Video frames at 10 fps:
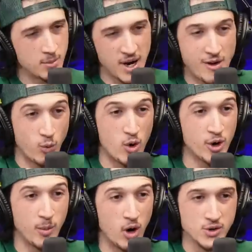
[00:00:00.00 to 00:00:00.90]
But I've worn
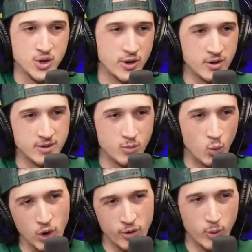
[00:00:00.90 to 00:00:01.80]
them all. So they're
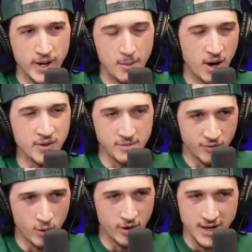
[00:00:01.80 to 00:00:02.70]
worth what I bought them
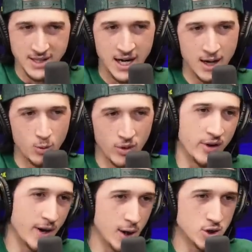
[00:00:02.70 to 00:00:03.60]
for and not what
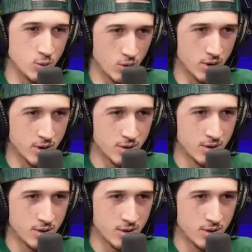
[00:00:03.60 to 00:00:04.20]
they're actually worth.